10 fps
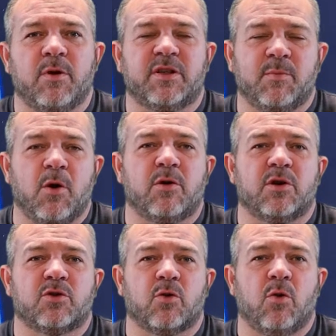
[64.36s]
with smoke
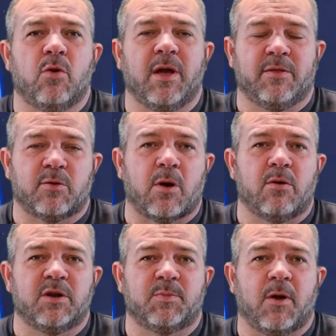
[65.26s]
control and
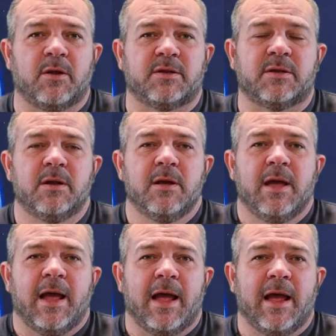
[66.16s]
throttle response,
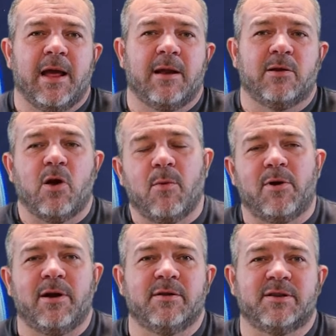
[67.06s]
and
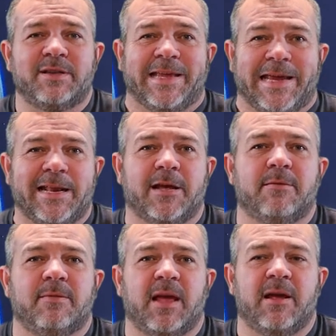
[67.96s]
common rails just eat
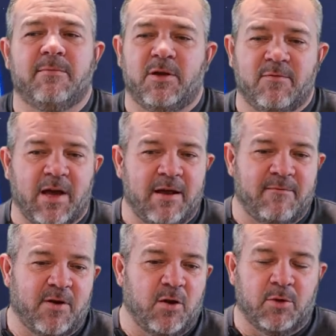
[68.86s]
it. You've got
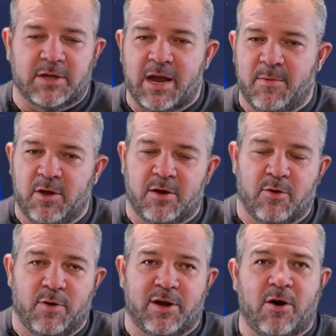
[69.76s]
variable timing. You
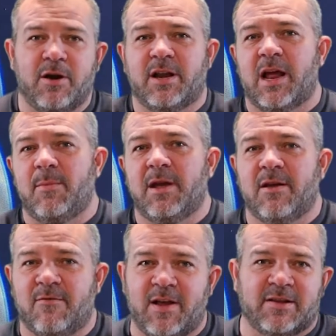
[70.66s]
can retard timing,
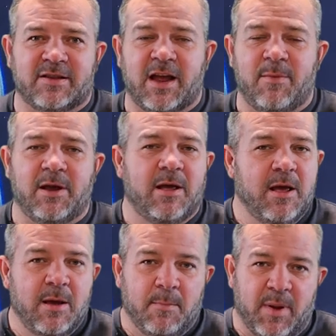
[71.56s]
advanced timing,
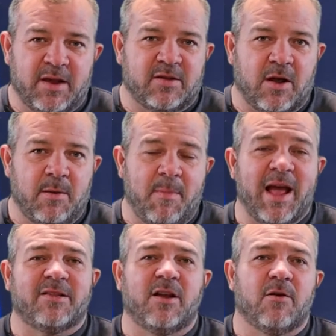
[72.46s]
based on
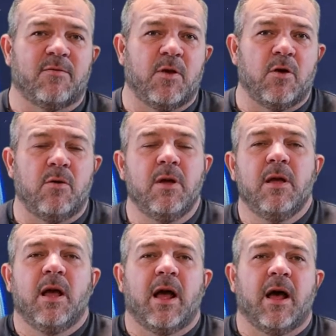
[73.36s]
mass airflow,
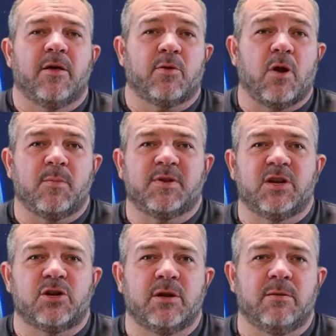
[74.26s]
throttle
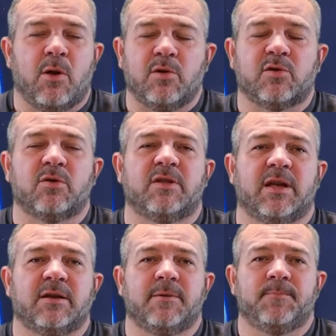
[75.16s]
position, all sorts of
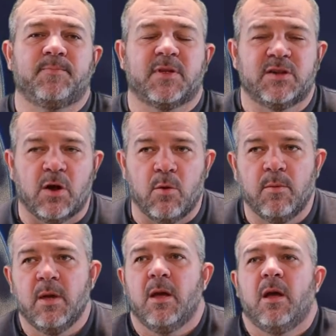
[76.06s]
things.
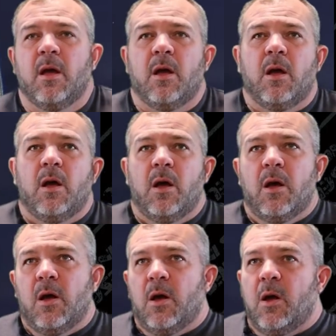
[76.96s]
So
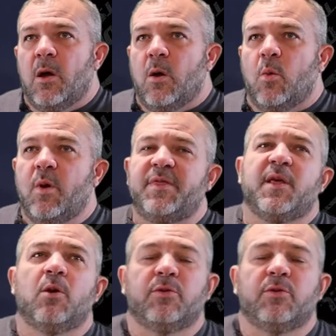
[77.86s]
with an